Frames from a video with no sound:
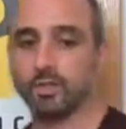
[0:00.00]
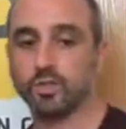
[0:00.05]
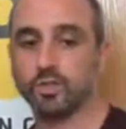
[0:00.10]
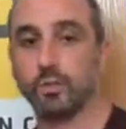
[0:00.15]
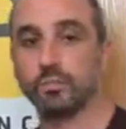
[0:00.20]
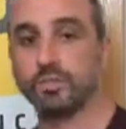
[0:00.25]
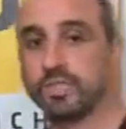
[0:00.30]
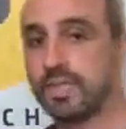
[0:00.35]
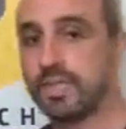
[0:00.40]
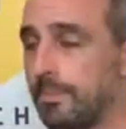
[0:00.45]
So
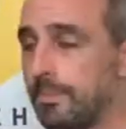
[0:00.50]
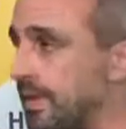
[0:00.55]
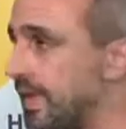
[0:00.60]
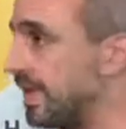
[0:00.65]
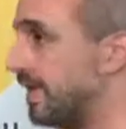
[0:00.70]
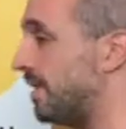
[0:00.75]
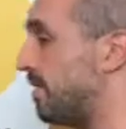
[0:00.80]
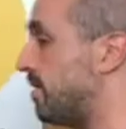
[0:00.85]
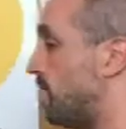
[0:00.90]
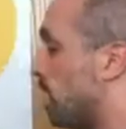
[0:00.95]
I'm stepping
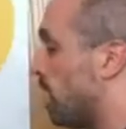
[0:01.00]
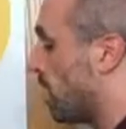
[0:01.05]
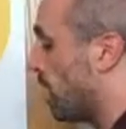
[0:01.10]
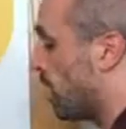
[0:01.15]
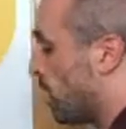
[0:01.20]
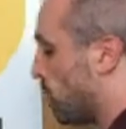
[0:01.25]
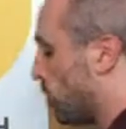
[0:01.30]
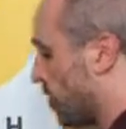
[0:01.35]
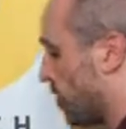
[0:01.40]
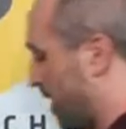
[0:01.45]
in
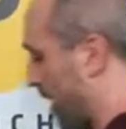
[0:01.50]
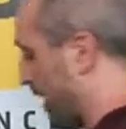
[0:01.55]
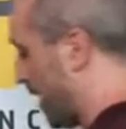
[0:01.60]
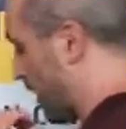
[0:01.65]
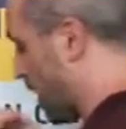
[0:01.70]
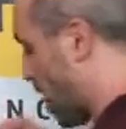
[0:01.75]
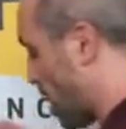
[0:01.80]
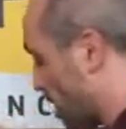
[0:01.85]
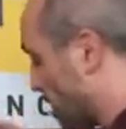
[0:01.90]
with a